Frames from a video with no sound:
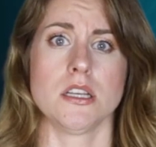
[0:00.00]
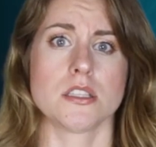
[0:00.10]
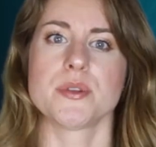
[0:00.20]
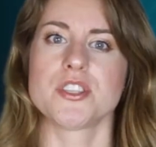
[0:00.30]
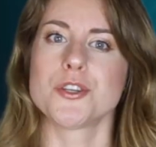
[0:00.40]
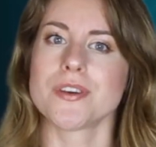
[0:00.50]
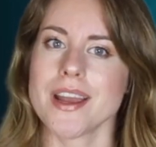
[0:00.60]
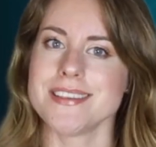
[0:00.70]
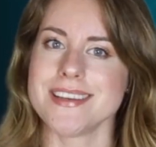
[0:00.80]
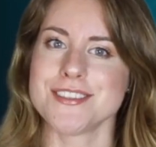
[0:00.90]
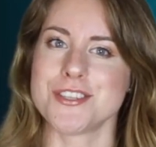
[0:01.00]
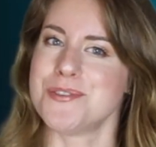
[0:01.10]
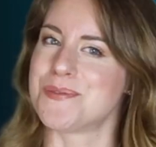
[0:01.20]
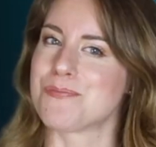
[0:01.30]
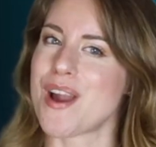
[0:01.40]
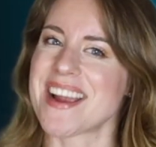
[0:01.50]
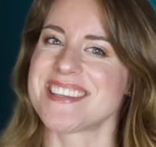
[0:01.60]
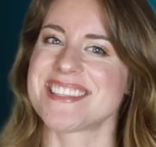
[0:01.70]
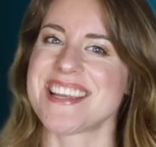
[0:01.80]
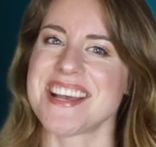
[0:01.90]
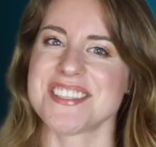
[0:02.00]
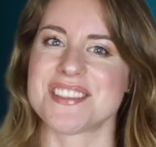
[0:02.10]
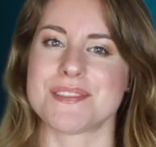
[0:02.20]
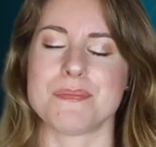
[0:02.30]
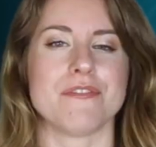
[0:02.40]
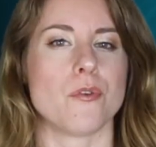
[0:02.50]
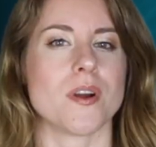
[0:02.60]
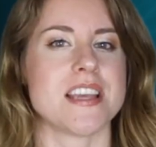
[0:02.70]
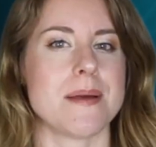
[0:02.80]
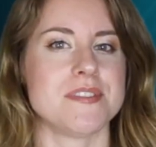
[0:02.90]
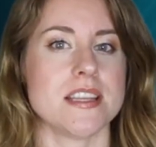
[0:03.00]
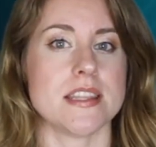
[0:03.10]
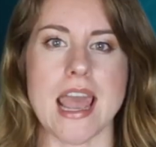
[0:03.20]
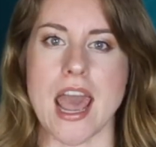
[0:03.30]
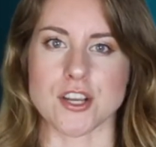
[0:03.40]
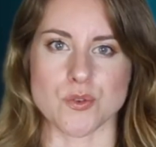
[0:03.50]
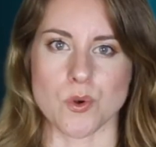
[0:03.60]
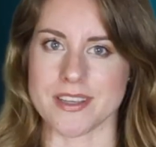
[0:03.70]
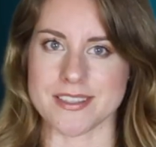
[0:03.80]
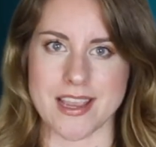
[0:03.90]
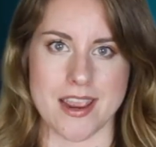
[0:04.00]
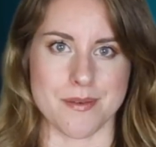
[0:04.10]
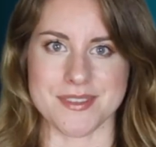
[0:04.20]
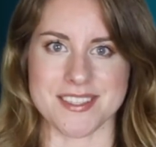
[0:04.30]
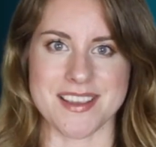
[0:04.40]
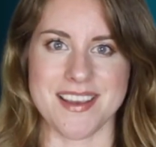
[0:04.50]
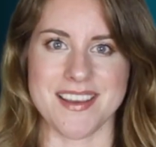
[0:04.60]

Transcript: So it's a good idea to use practice tests before attempting the actual exams.